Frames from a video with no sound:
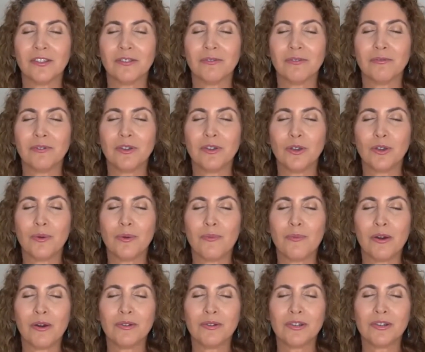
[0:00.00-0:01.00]
through your
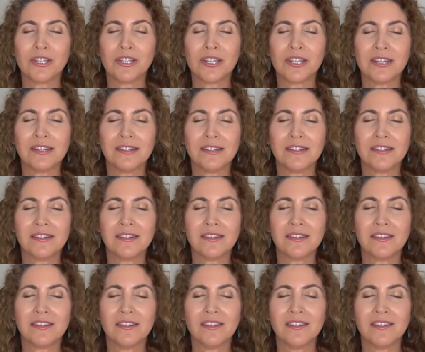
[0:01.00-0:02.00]
emotions,
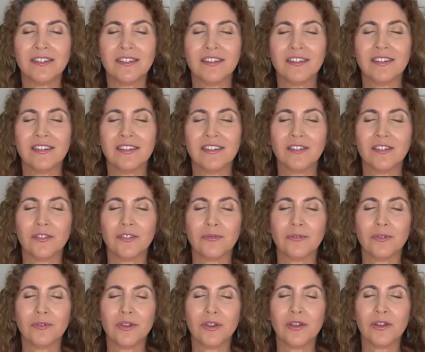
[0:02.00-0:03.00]

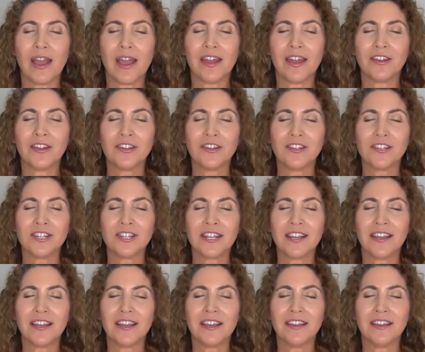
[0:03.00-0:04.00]
through your
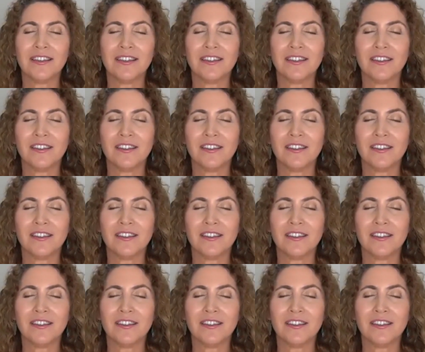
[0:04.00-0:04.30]
energy,